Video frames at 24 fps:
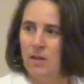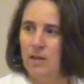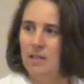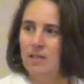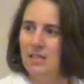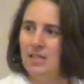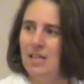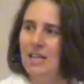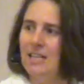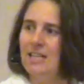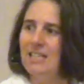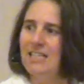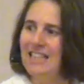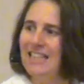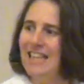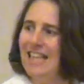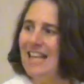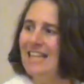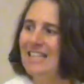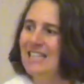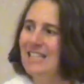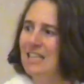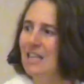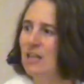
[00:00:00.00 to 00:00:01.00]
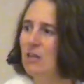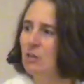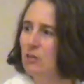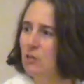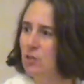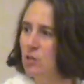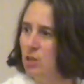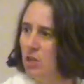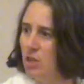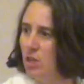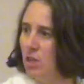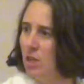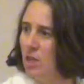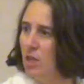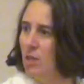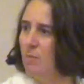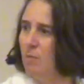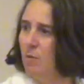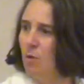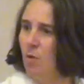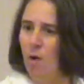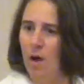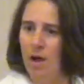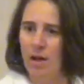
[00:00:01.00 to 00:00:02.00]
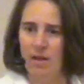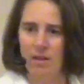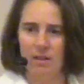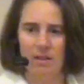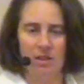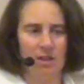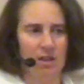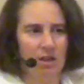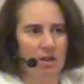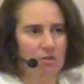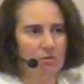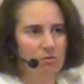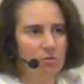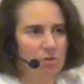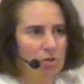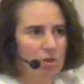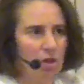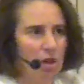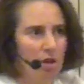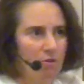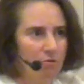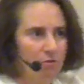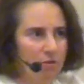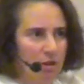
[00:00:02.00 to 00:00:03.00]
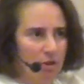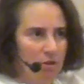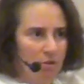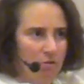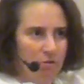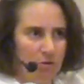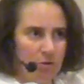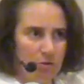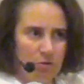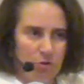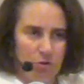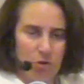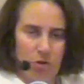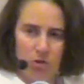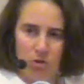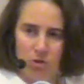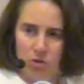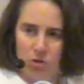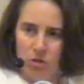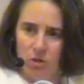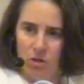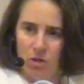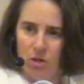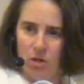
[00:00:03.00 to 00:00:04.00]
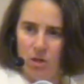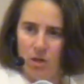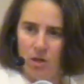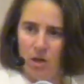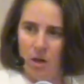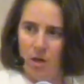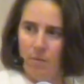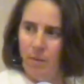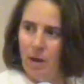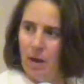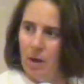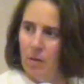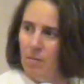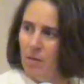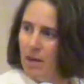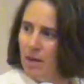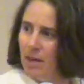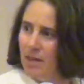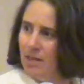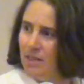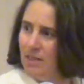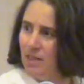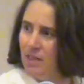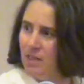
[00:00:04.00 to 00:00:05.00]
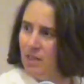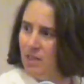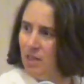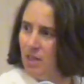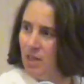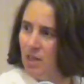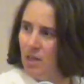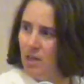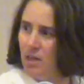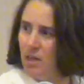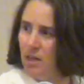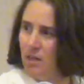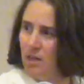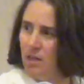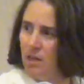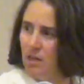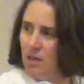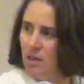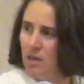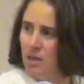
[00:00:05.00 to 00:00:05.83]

It takes less energy to keep quiet the unresolved confusions about my identity.